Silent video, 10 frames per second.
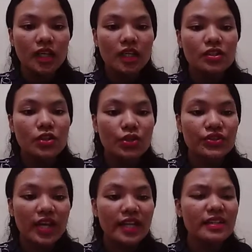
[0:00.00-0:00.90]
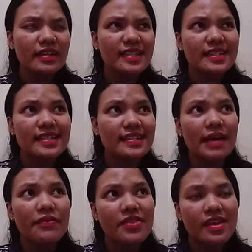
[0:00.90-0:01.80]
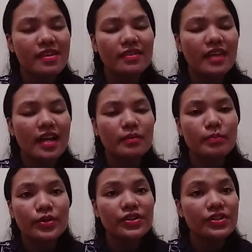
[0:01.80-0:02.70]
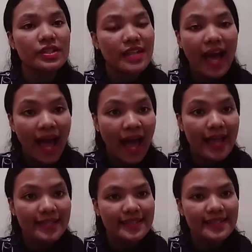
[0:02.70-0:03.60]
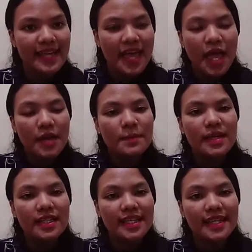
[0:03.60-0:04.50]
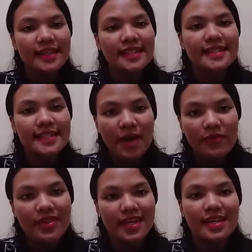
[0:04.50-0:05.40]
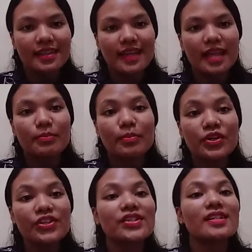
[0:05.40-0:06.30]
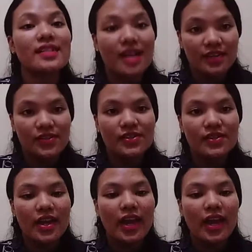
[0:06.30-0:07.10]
So gender isn't something that a person has, but it is something that person does.